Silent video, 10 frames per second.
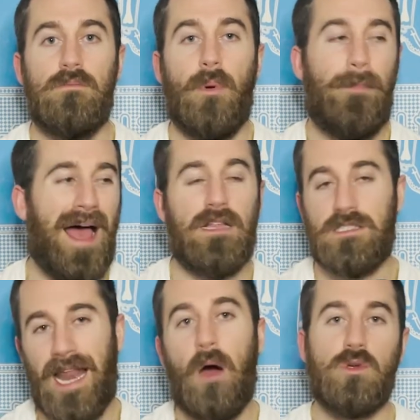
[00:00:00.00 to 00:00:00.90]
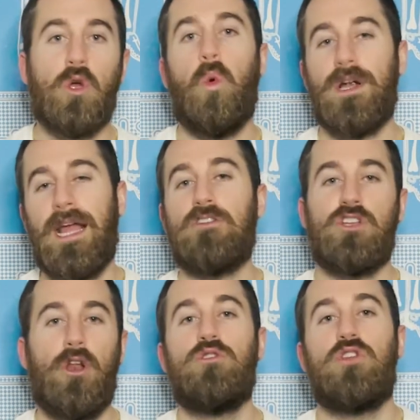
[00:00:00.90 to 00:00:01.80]
But balance it out with the workout so
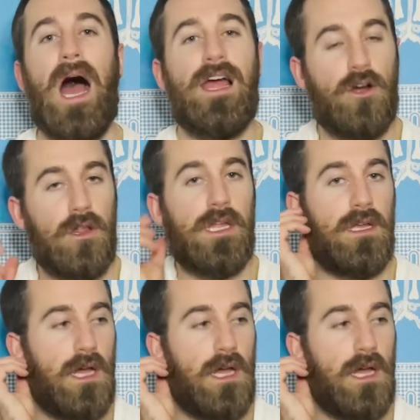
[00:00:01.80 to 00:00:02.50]
you don't die early.